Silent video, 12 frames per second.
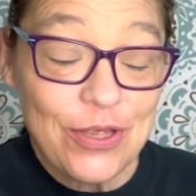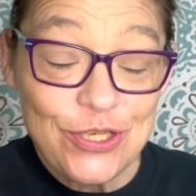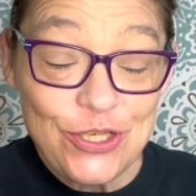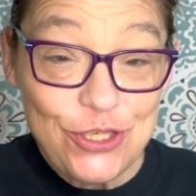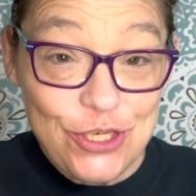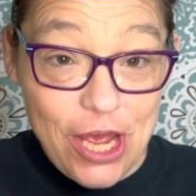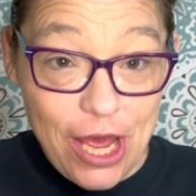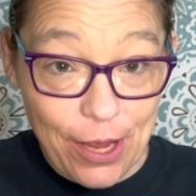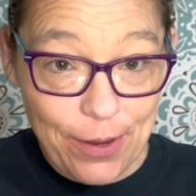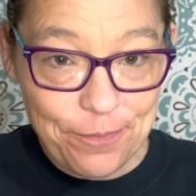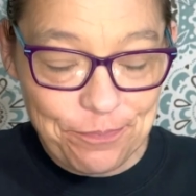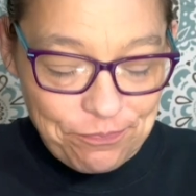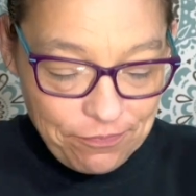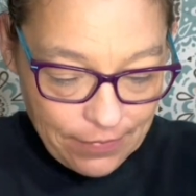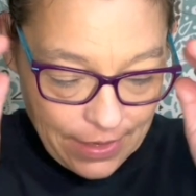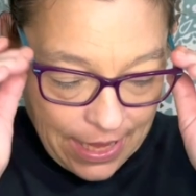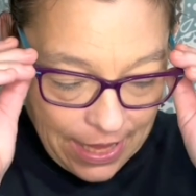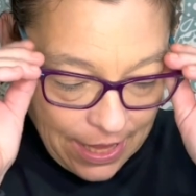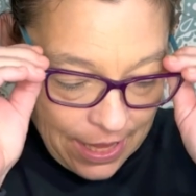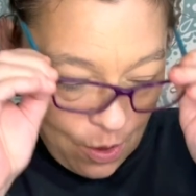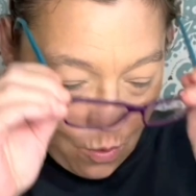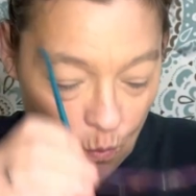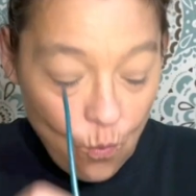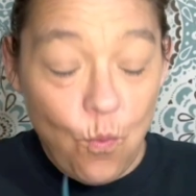So,
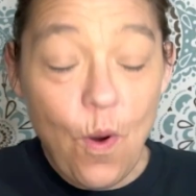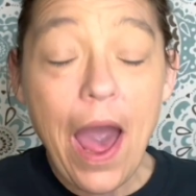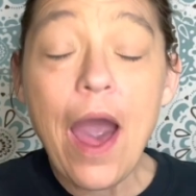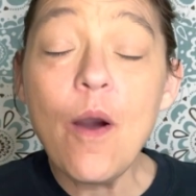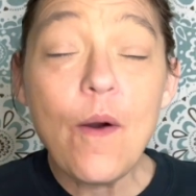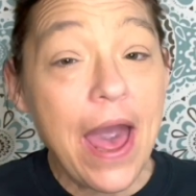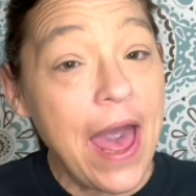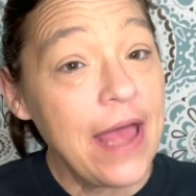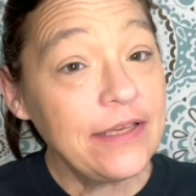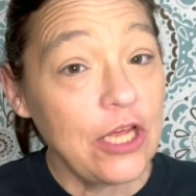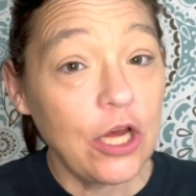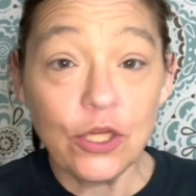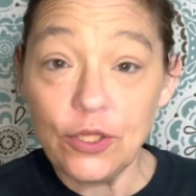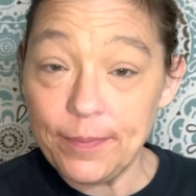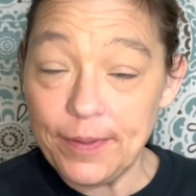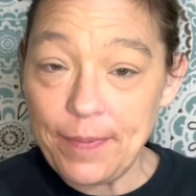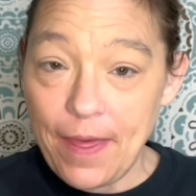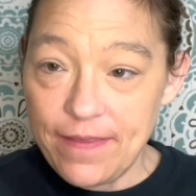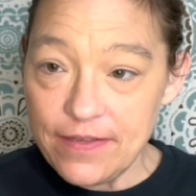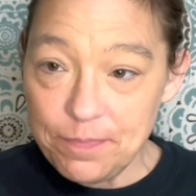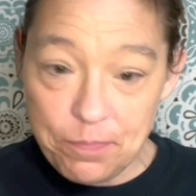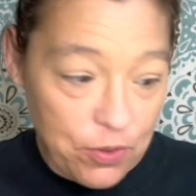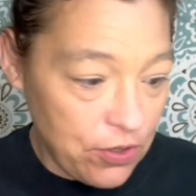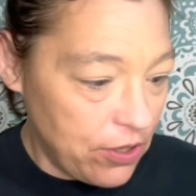while I talk a little bit about this
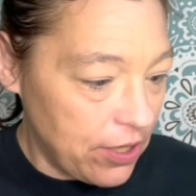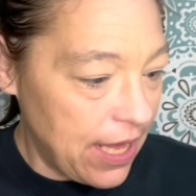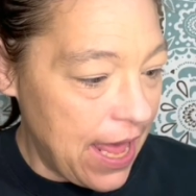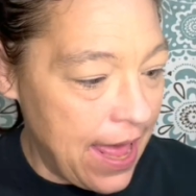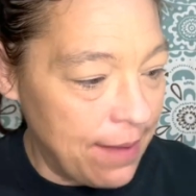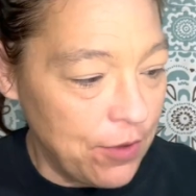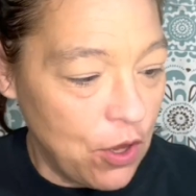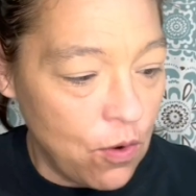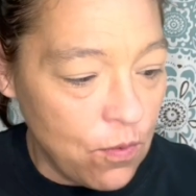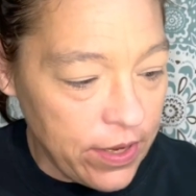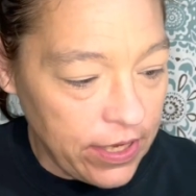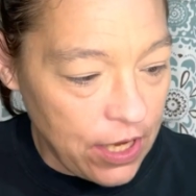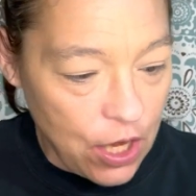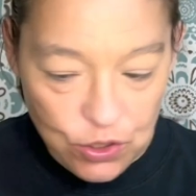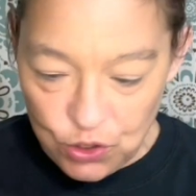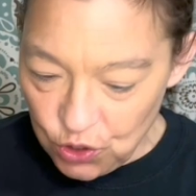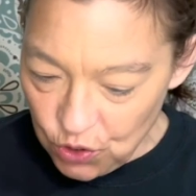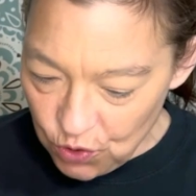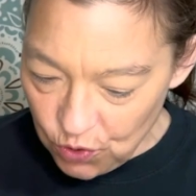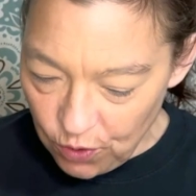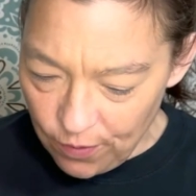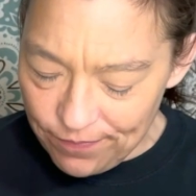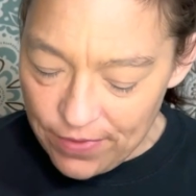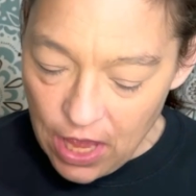book, I'm going
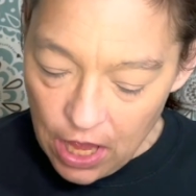to